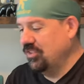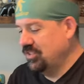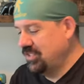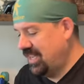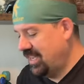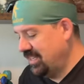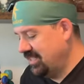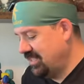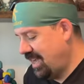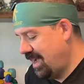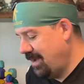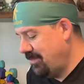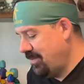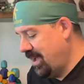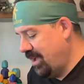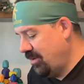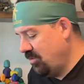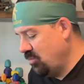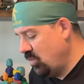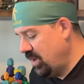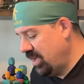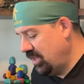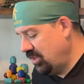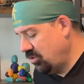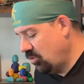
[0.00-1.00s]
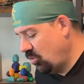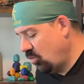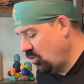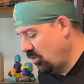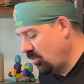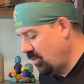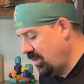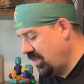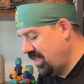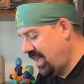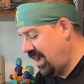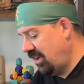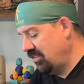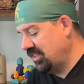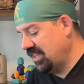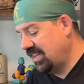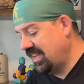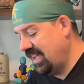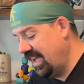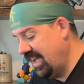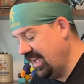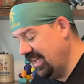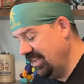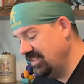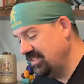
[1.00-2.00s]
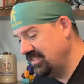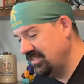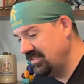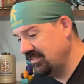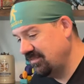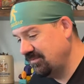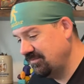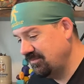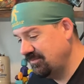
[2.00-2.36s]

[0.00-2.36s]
sized iPad, with or without the case,